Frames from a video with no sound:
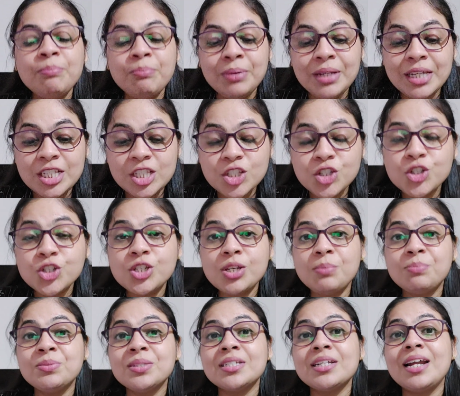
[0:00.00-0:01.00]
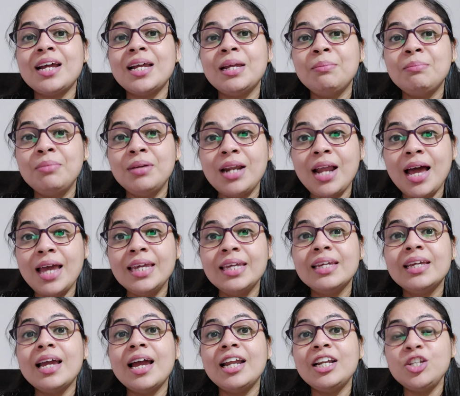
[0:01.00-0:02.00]
Please subscribe,
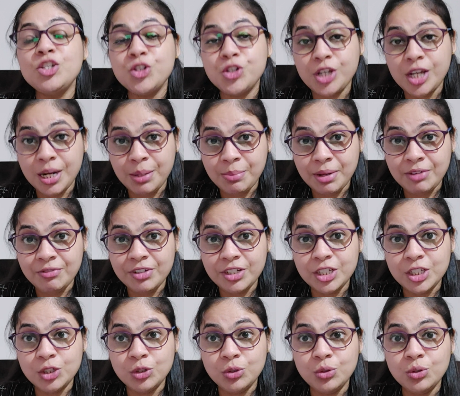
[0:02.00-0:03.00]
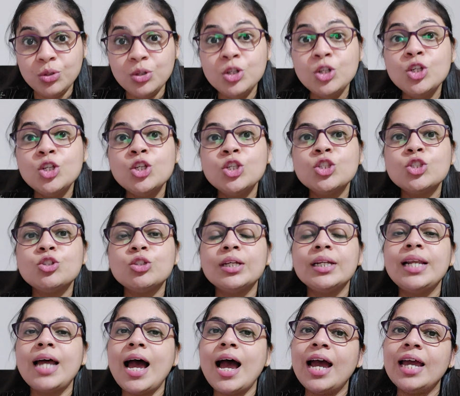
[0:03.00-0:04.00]
like and share my video, so
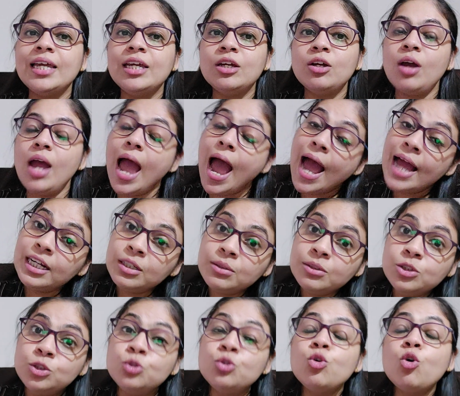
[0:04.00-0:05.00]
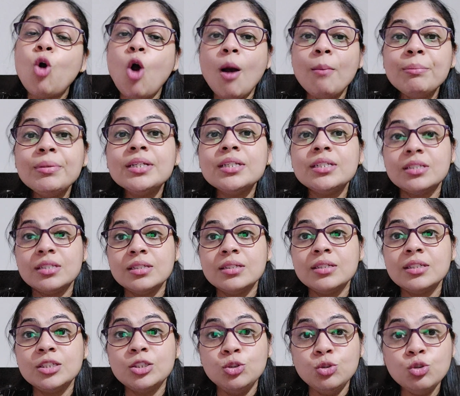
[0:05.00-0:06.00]
that I and do
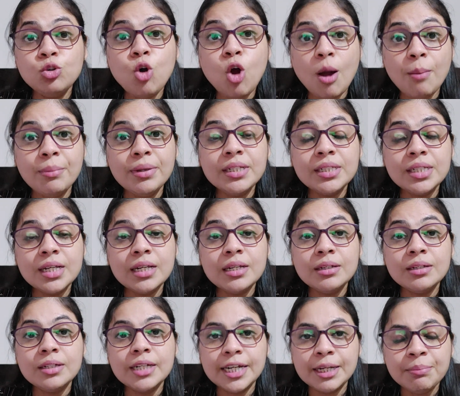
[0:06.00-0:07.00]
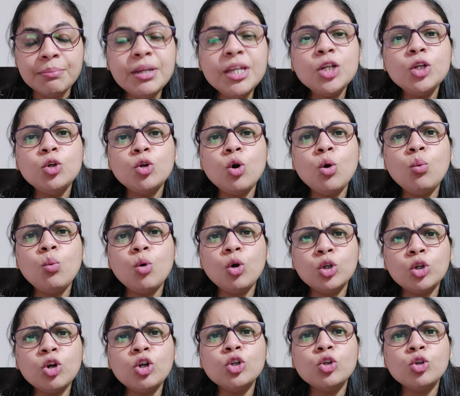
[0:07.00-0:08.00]
comment and let me know
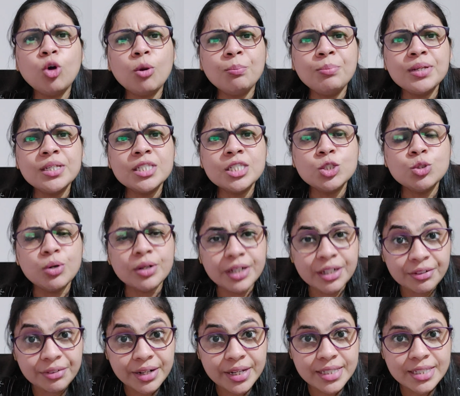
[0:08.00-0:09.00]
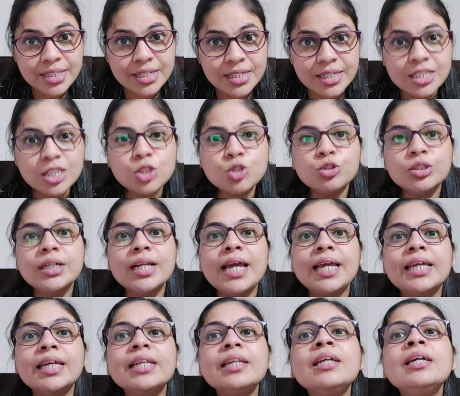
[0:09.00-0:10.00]
what all topics you are interested in, so that I
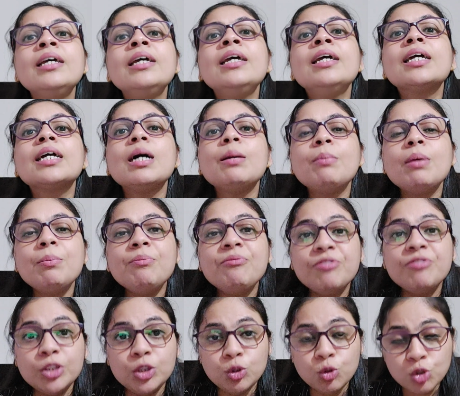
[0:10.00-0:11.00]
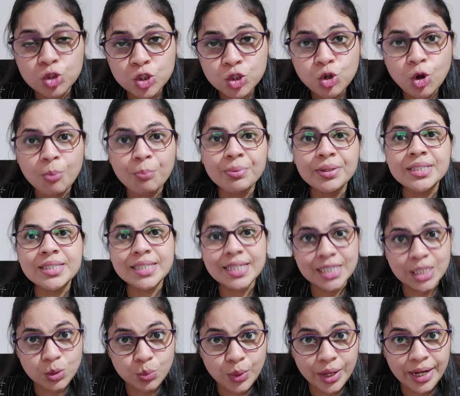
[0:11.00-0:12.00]
can come up with those topics
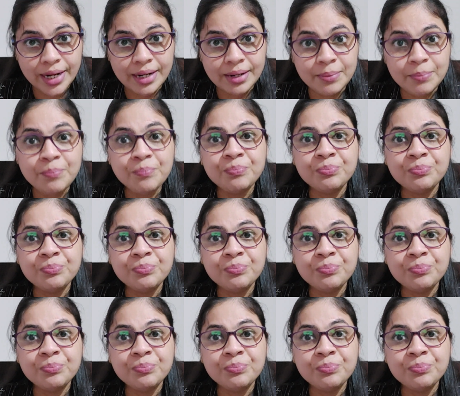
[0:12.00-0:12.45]
as well,